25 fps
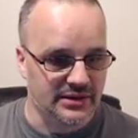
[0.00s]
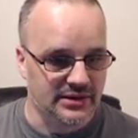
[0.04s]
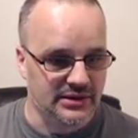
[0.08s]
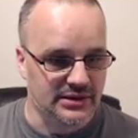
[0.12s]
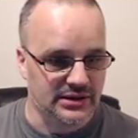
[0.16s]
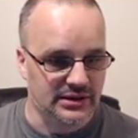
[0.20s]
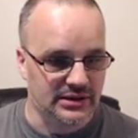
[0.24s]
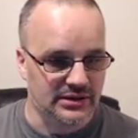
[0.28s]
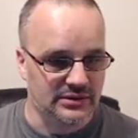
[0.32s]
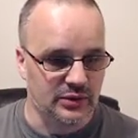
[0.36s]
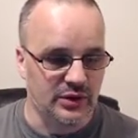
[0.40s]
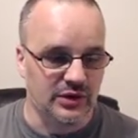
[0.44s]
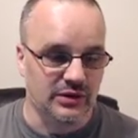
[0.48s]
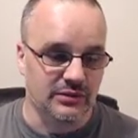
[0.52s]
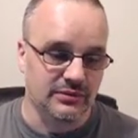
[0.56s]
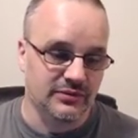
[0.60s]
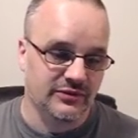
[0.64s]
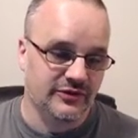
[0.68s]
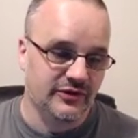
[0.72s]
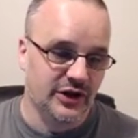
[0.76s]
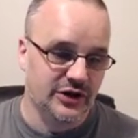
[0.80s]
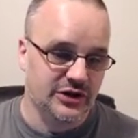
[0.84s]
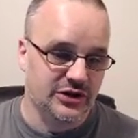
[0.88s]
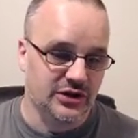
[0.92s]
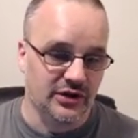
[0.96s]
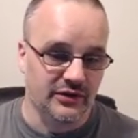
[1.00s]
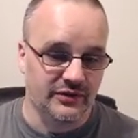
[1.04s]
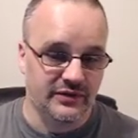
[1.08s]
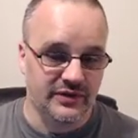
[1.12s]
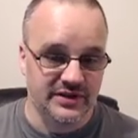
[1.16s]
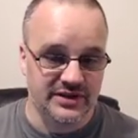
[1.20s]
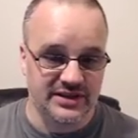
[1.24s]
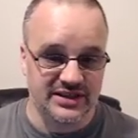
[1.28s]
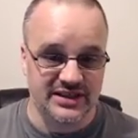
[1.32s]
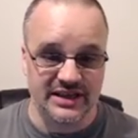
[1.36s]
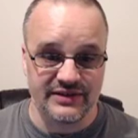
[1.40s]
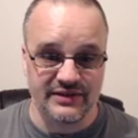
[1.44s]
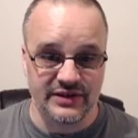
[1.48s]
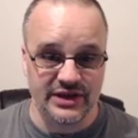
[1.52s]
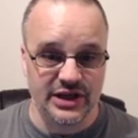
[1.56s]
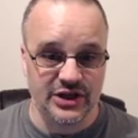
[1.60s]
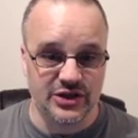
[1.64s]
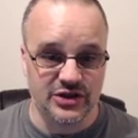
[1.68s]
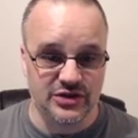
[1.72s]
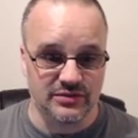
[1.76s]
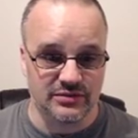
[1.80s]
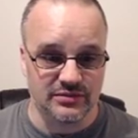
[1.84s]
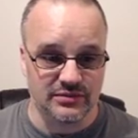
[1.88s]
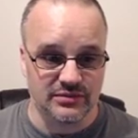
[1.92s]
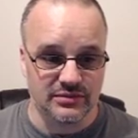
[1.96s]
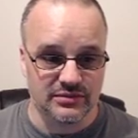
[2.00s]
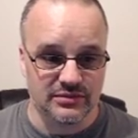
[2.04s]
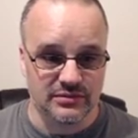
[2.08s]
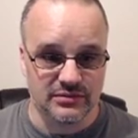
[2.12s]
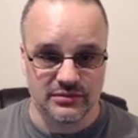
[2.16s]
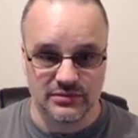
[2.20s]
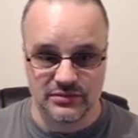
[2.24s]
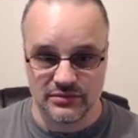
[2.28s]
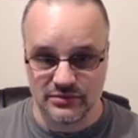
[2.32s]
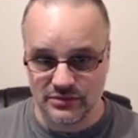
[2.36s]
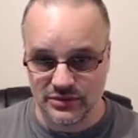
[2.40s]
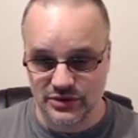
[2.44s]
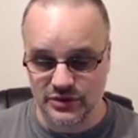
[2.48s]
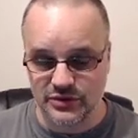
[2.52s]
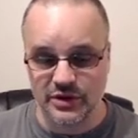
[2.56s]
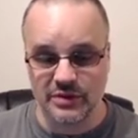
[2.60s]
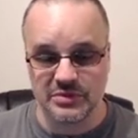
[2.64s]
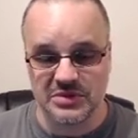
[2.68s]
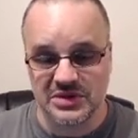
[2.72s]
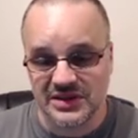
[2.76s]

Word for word: uh, well, first off, there's a navigation script.